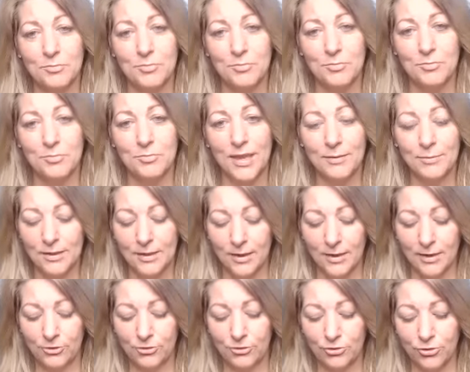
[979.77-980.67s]

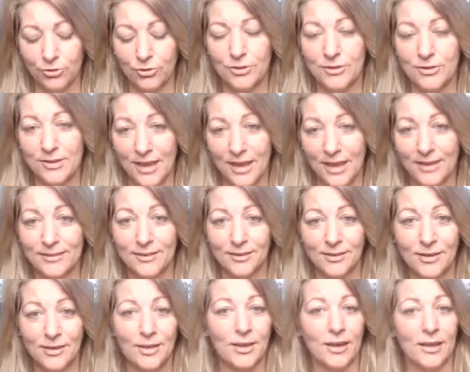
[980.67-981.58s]
maybe i should not
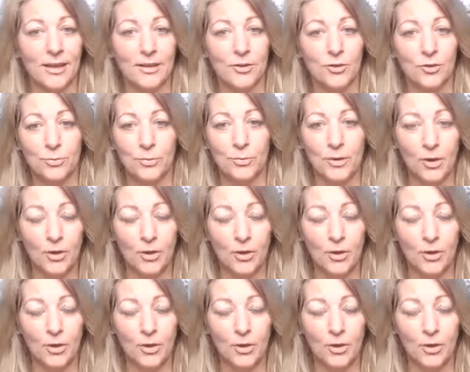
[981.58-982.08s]
and there's been